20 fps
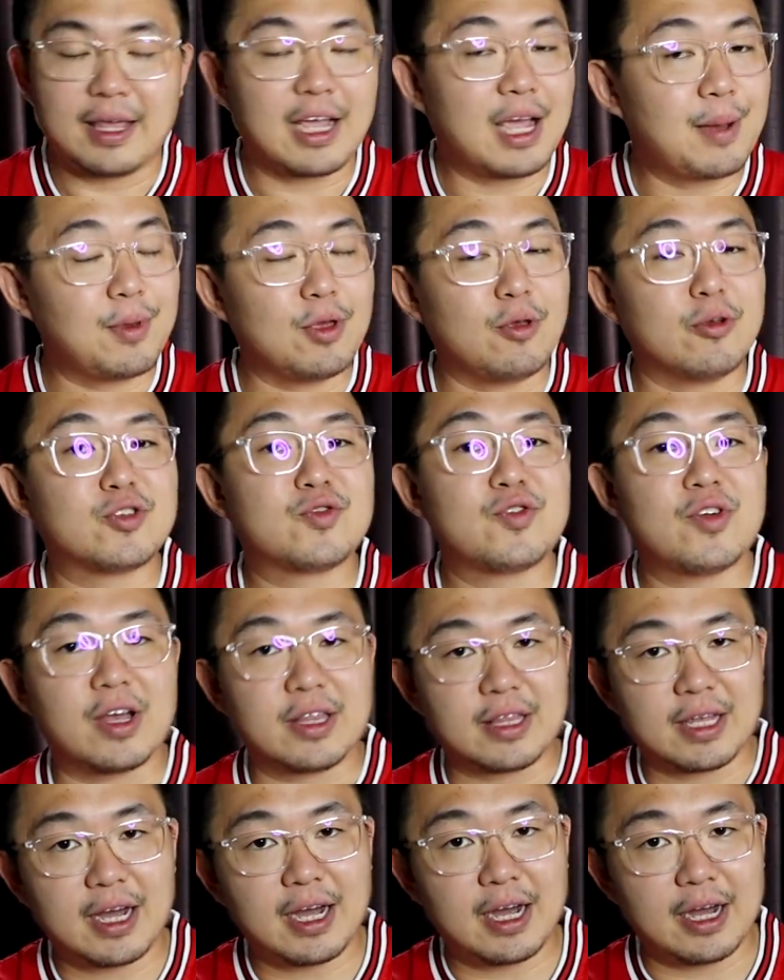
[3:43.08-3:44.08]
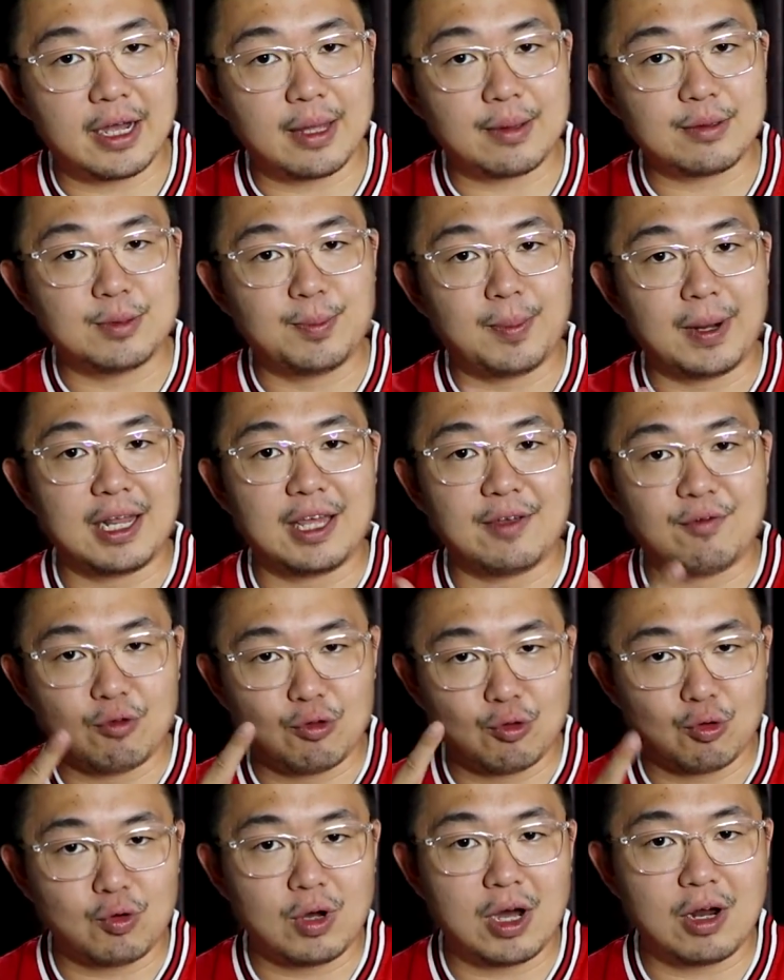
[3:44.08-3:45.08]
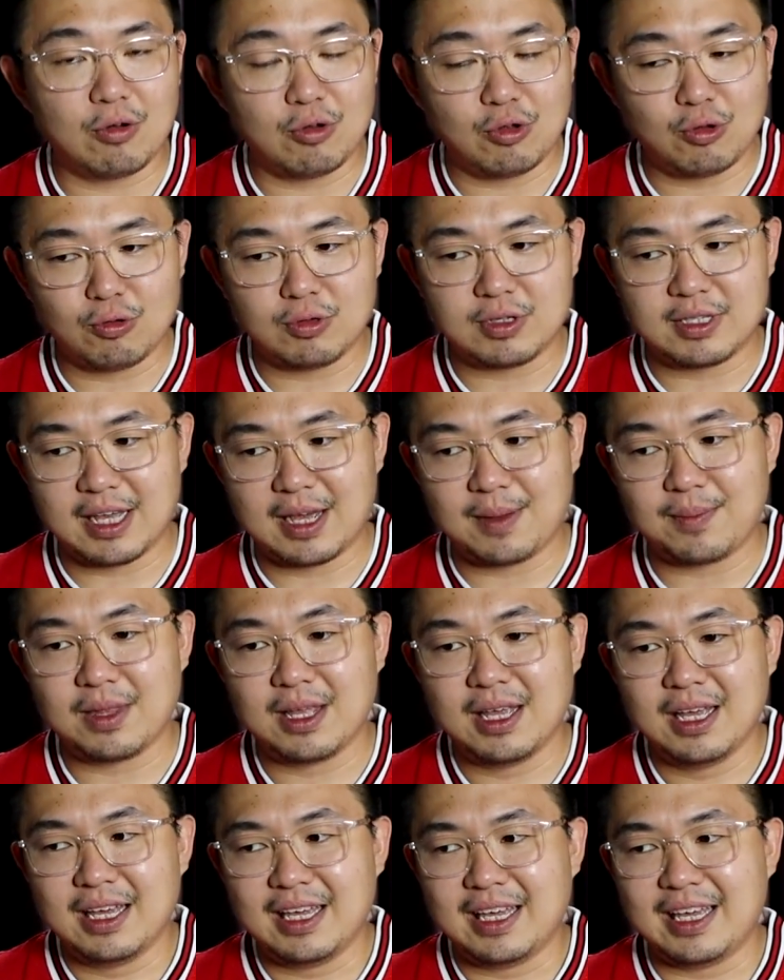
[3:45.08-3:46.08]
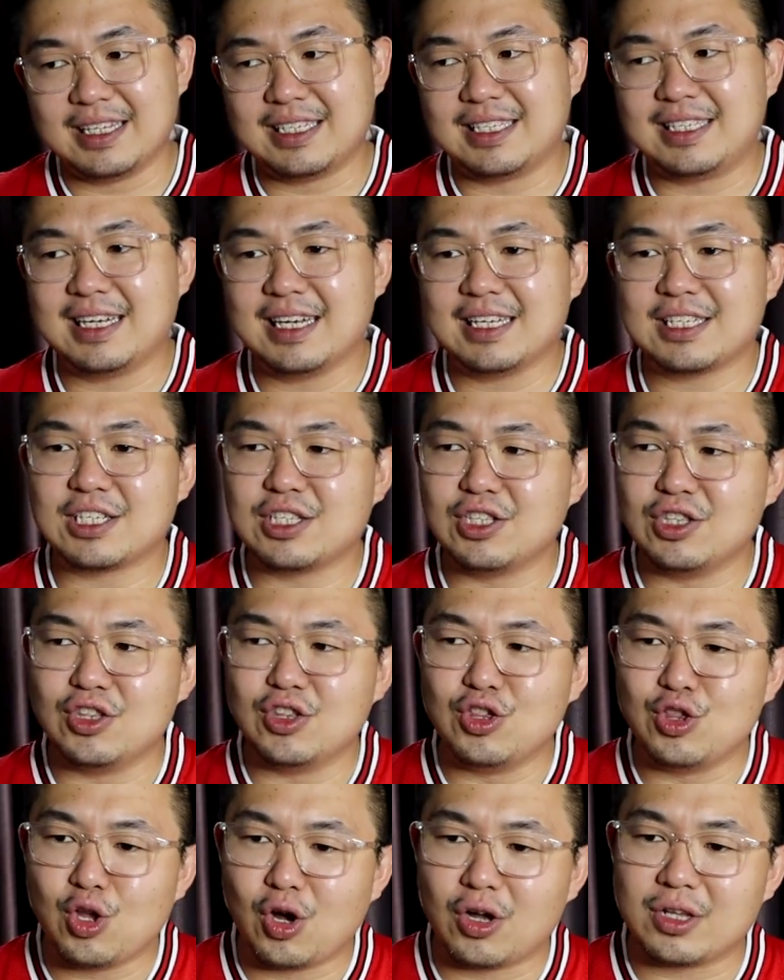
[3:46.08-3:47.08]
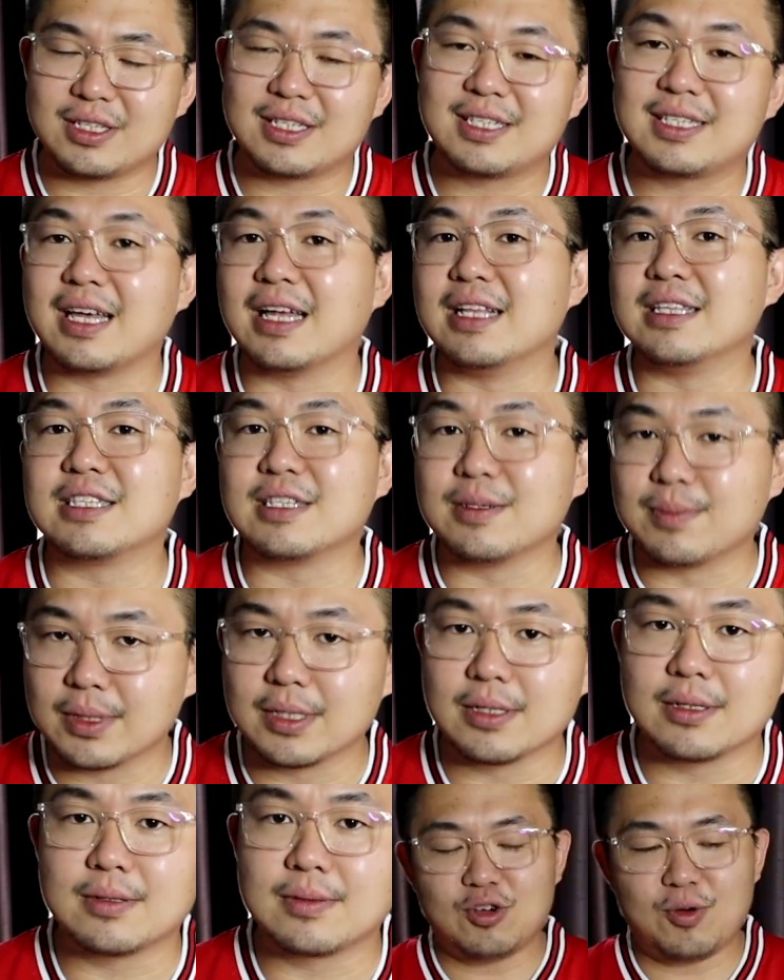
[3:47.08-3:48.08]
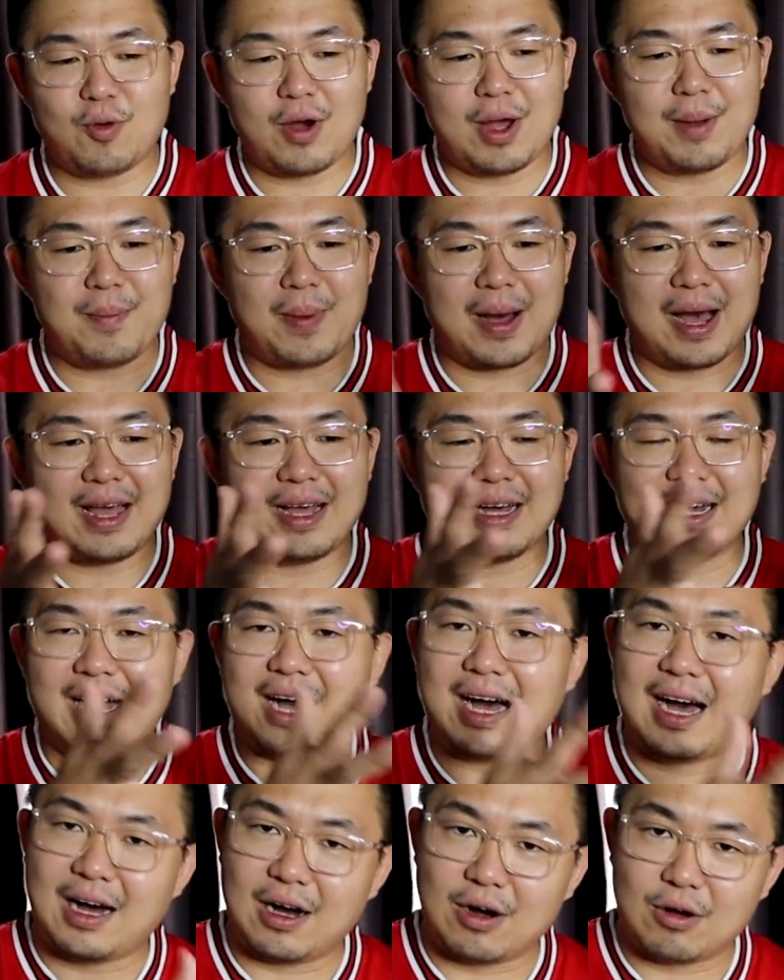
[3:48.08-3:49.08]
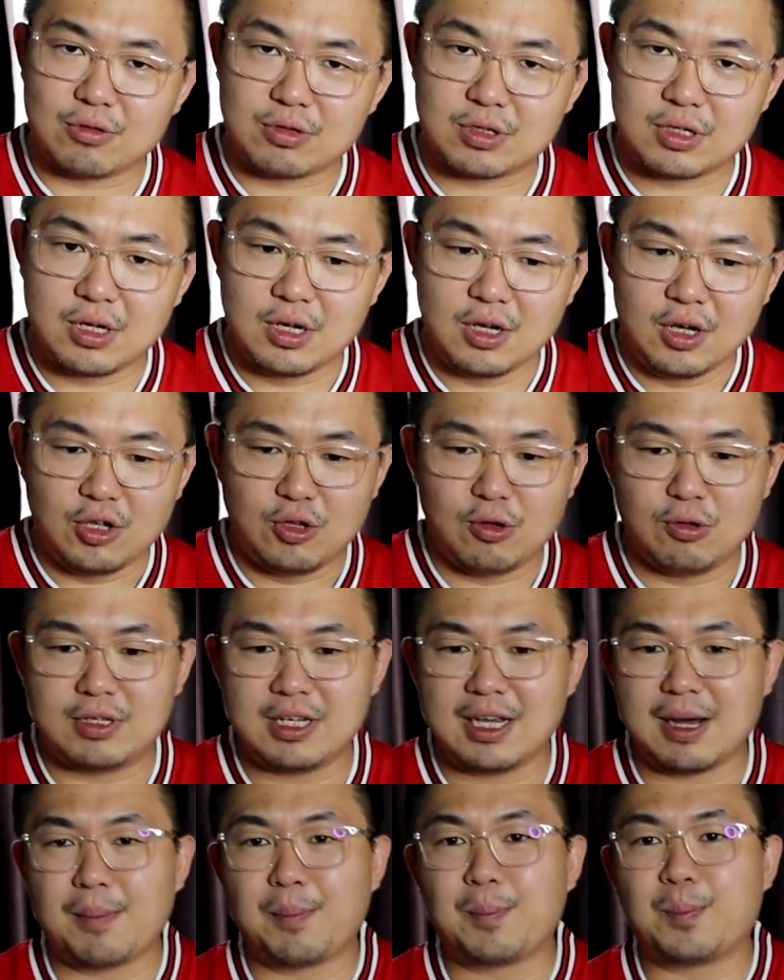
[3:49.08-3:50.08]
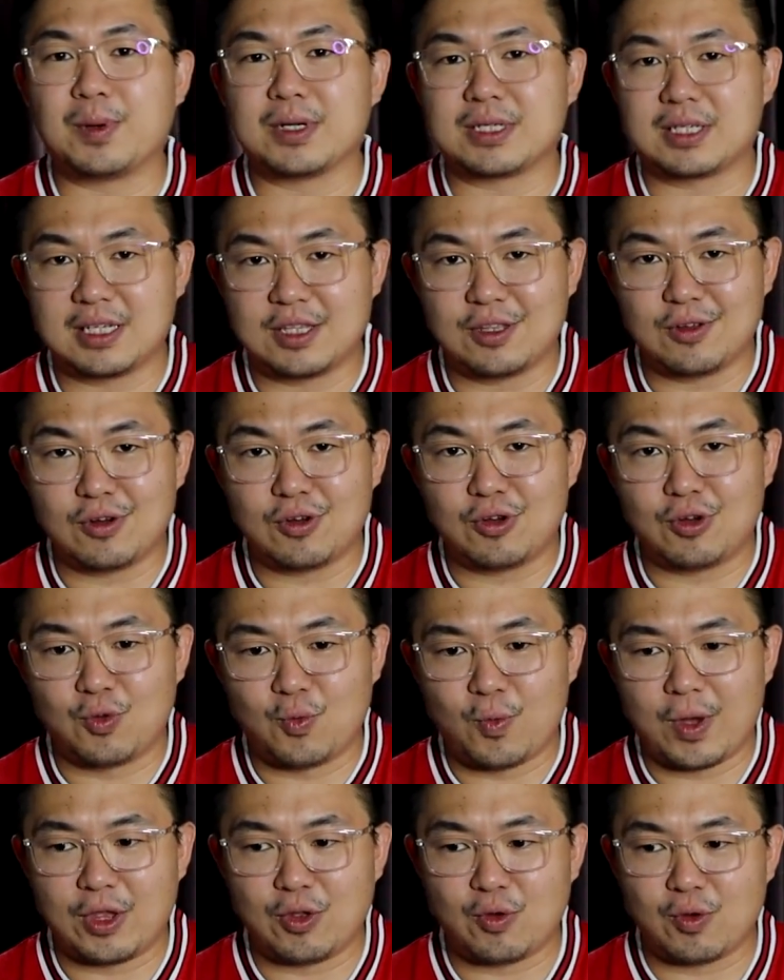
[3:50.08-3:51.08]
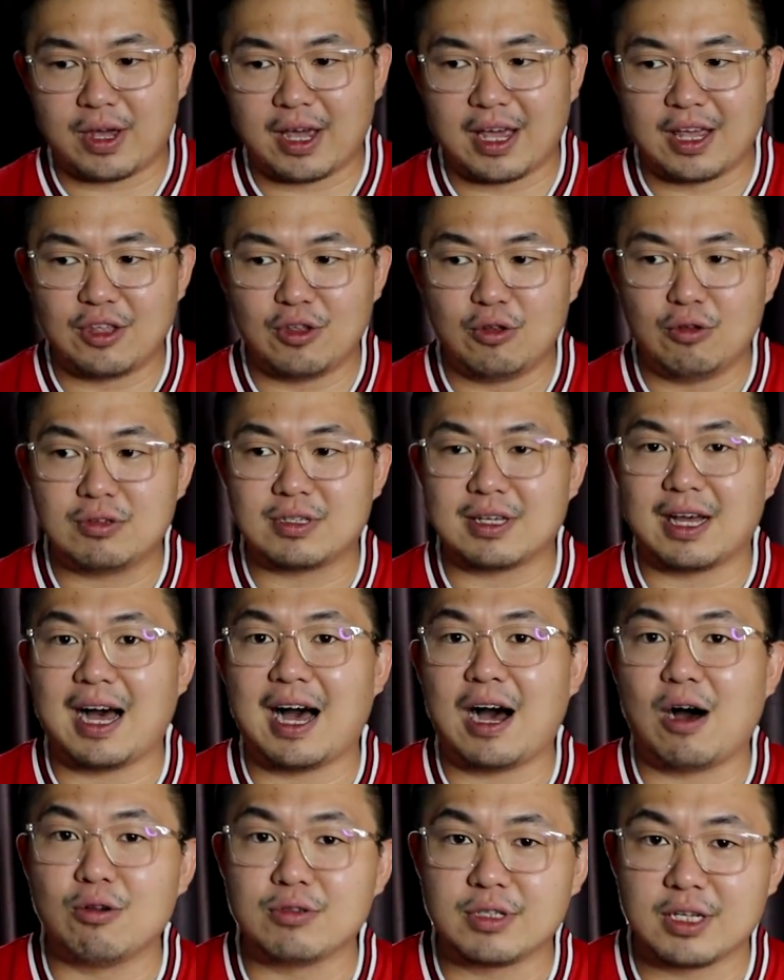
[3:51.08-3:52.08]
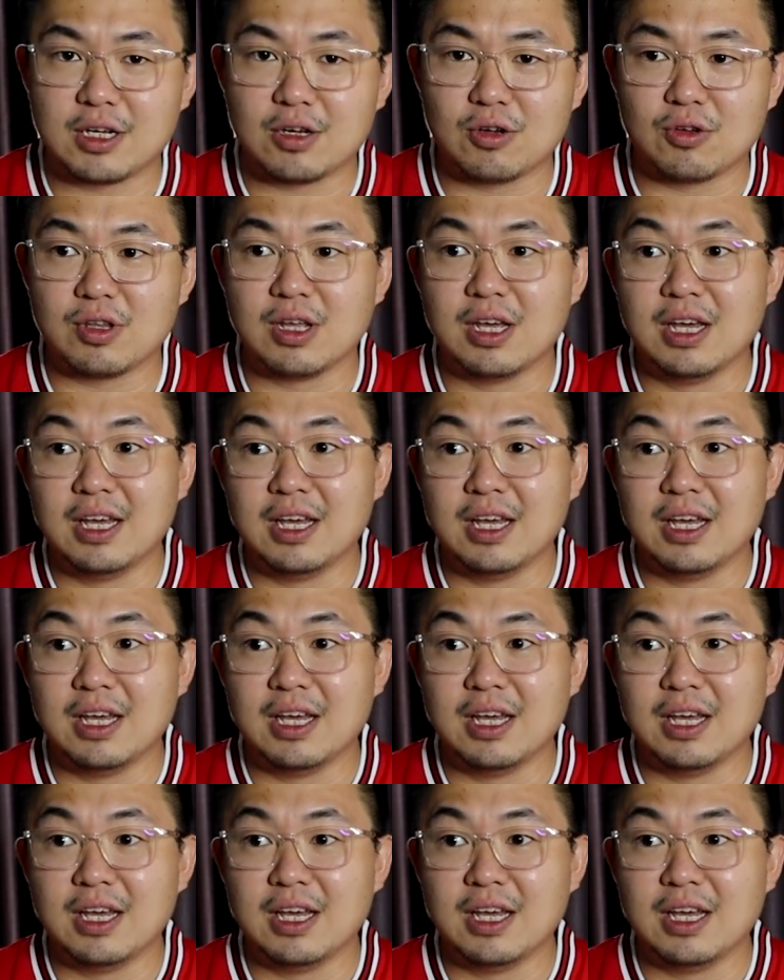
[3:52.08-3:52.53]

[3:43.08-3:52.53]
They can be useful at times, but if you don't know how to use them, it's just not sensible. So why buy a house using a personal loan when you can use a housing loan?